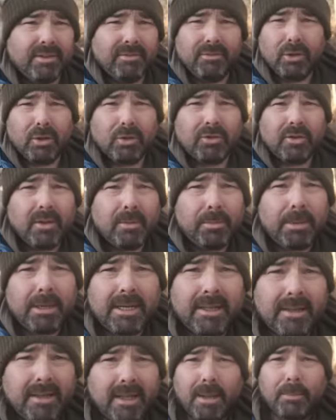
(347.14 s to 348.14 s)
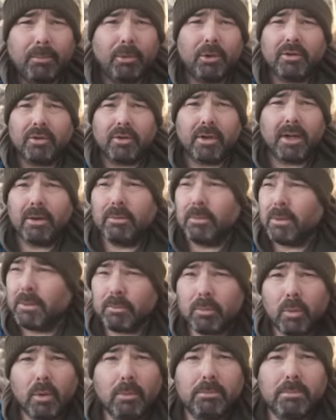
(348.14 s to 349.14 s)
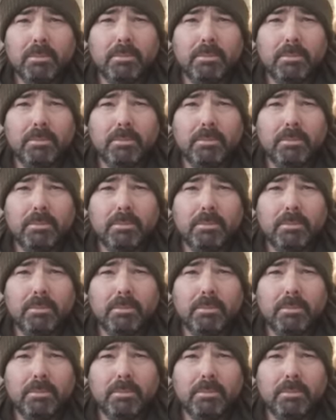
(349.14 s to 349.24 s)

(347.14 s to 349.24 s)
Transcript: even looked at the back of the camera, I don't know what